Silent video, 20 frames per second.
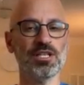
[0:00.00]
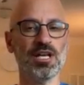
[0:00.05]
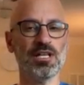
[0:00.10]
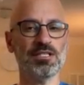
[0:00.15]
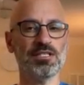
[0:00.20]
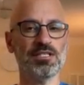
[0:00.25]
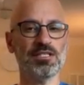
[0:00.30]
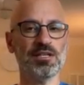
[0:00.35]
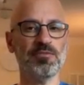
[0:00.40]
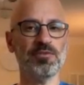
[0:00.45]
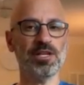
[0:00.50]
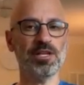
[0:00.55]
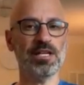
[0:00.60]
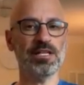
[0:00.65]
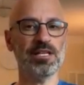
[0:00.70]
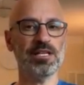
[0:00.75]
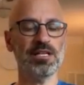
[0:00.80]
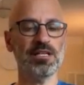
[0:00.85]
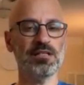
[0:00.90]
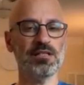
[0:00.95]
not
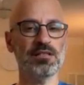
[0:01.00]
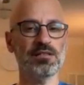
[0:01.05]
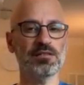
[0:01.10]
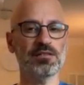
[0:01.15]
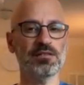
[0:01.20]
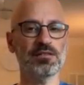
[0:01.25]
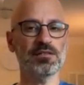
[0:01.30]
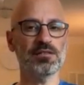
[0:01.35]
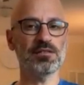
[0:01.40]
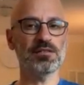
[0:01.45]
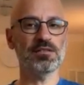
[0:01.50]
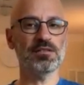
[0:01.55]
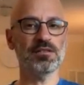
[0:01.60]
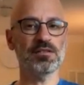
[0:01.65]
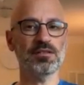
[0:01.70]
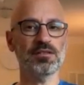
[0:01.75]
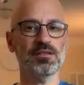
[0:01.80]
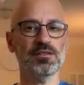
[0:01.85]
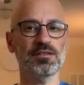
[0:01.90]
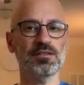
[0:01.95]
stimulating,
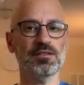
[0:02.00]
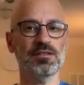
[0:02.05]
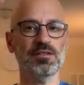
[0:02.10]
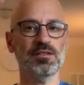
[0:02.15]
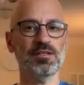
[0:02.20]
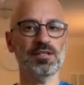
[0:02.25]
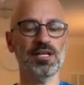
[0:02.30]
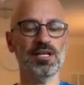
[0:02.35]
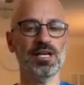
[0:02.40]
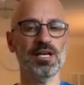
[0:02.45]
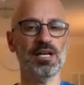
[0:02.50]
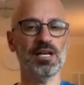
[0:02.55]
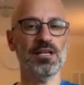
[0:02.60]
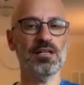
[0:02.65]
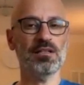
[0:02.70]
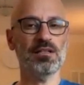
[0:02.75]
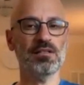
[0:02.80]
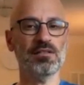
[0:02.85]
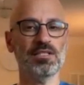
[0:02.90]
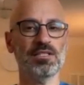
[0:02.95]

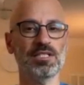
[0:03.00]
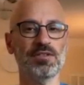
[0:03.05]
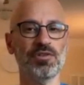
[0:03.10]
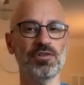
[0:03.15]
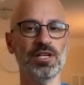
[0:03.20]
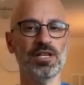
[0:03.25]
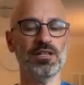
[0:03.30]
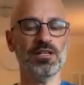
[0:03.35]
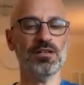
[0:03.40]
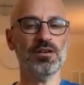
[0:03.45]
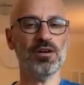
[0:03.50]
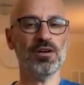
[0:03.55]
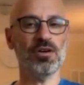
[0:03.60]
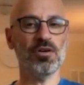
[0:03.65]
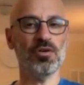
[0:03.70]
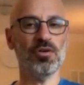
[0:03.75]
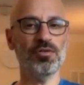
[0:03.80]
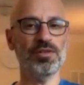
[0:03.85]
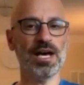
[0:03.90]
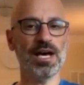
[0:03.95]
and see if we can
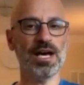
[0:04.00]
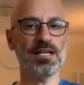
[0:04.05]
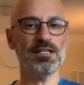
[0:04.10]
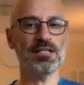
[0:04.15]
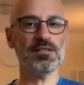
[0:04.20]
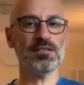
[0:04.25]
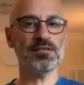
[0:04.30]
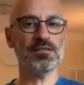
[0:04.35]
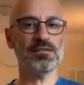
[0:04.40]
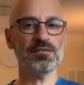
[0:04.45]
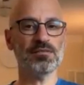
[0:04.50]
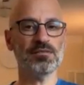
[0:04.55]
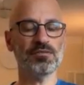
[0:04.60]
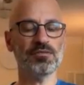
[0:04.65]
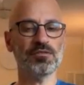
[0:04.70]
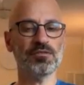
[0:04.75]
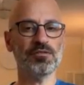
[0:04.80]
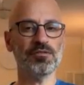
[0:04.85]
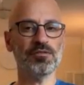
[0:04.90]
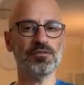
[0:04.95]
hold that
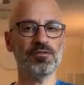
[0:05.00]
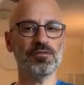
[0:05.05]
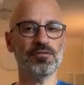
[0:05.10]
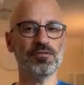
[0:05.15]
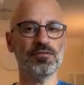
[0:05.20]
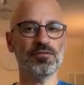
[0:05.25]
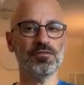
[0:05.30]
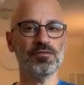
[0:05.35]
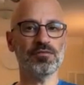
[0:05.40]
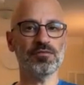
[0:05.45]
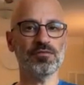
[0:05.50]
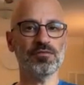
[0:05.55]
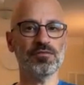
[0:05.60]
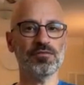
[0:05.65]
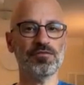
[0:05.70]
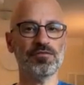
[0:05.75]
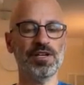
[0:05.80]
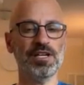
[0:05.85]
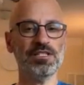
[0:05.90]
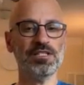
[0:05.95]
or
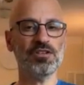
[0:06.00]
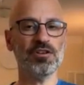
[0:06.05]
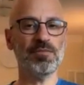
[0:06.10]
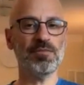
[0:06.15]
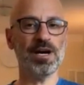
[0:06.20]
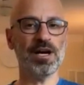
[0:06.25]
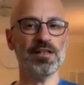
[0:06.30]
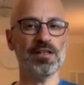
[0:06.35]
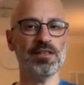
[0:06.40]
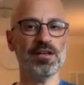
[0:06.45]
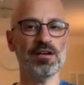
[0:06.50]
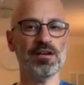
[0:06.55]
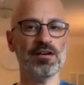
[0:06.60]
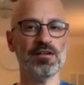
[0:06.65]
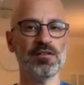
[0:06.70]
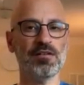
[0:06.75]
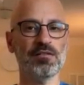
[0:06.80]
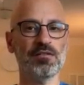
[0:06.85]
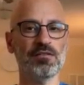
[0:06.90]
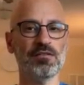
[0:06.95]
fix our mind
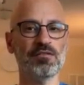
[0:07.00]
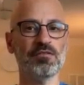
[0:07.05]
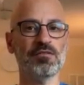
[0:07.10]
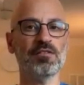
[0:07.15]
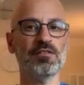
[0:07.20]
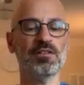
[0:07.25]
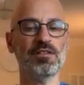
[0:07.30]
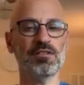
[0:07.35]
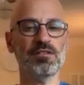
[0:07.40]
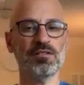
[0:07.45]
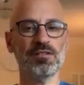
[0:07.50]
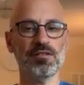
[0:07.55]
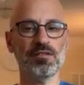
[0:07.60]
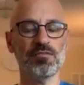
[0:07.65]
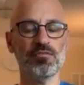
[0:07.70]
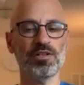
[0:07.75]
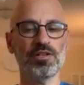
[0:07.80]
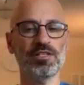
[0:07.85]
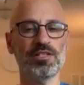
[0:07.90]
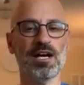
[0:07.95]
there
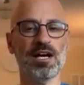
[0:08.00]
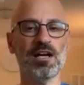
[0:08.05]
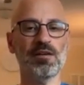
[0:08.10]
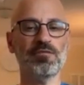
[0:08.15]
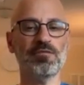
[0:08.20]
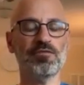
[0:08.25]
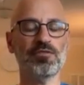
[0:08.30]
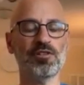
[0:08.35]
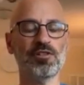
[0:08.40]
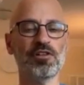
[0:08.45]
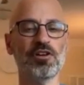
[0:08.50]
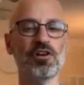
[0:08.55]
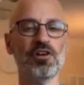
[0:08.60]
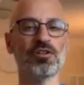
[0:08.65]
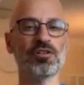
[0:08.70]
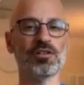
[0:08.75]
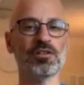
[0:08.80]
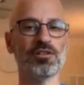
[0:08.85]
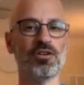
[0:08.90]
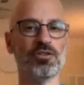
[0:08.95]
with time for
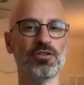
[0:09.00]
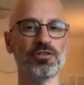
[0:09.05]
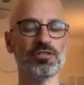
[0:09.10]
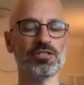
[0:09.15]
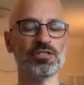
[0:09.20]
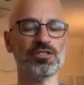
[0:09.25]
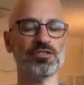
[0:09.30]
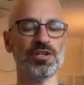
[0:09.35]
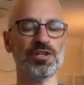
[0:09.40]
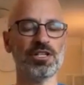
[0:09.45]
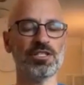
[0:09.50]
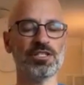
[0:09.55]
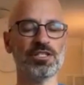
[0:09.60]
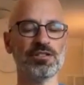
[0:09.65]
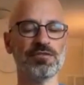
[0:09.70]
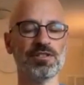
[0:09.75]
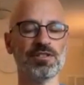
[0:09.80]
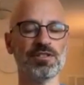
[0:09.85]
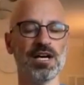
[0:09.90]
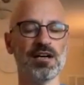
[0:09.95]
longer and longer stretches
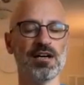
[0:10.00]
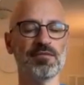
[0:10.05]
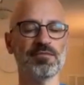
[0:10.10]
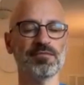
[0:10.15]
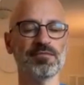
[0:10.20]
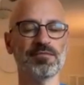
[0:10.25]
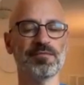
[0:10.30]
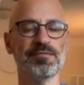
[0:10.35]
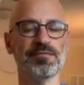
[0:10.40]
of time.